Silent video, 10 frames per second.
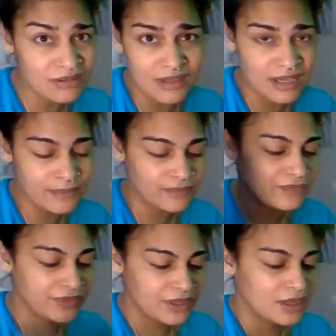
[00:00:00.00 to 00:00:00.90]
thing,
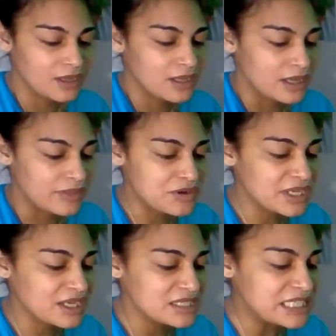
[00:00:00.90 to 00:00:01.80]
there's like
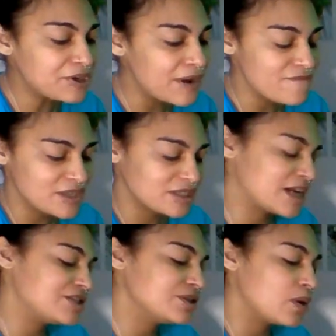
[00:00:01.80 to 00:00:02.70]
a secret
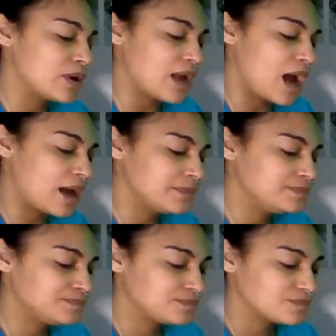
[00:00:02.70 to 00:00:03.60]
investigation going on
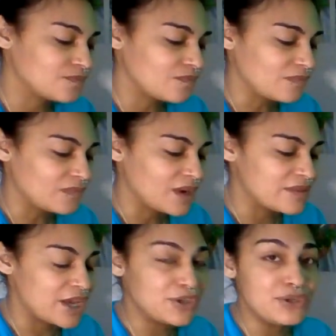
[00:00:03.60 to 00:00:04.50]

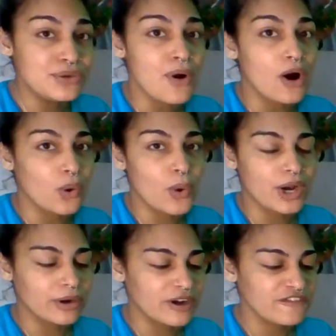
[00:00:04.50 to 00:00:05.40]
that you are aware
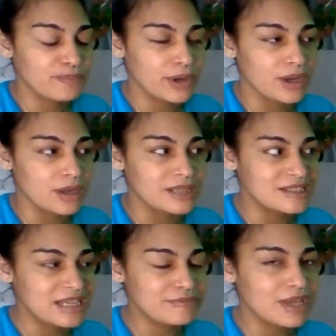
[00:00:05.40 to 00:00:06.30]
of, but at the
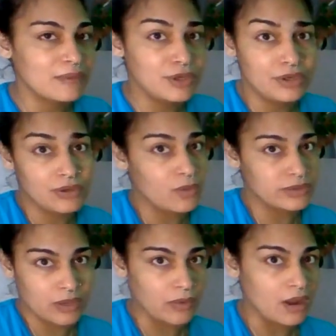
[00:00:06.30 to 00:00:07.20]
same time, you don't know what's
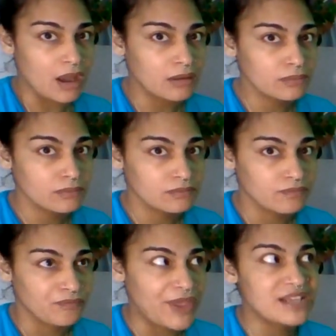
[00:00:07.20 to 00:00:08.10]
going on.
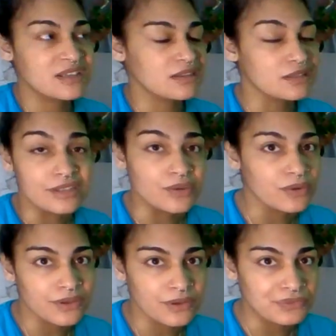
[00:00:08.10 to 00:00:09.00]
That has nothing to do with
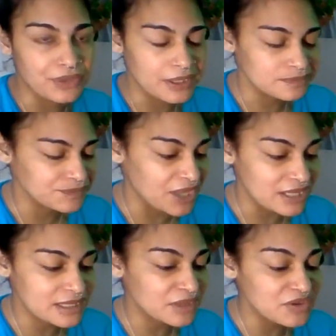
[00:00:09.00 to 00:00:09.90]
you, right? God's
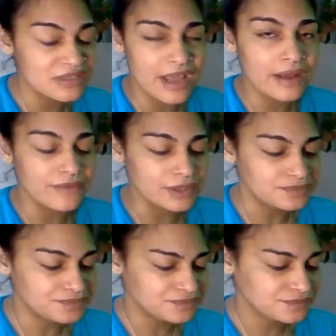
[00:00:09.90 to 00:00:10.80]
telling you to stay out of it.
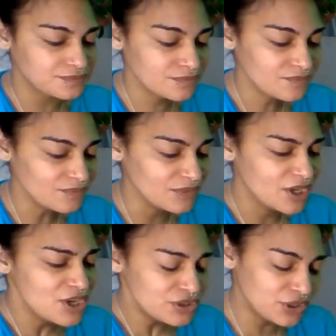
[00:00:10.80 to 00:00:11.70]

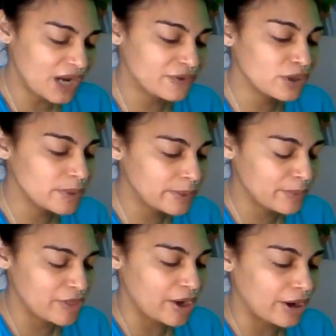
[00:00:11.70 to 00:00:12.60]
So you have a group of people
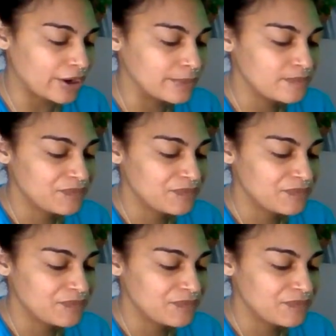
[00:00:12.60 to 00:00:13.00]
that are